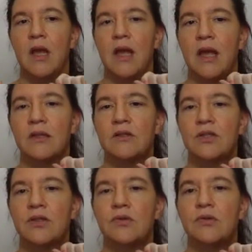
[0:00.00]
And
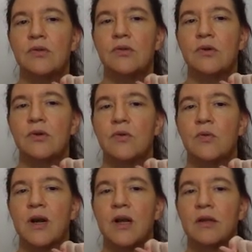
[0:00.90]
so,
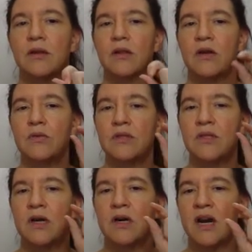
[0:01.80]
well, those
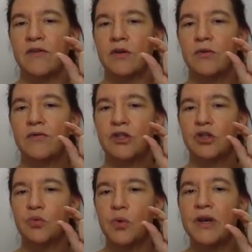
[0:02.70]
are having
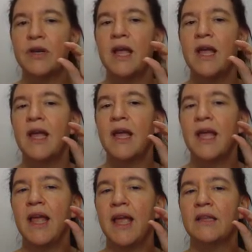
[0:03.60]
coefficient 1,
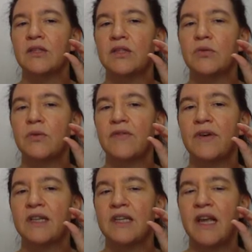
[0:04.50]
and so if
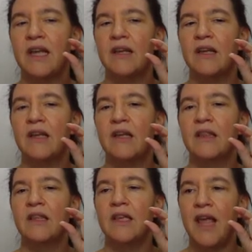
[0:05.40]
I take
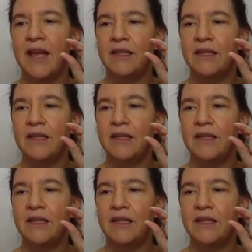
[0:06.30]
the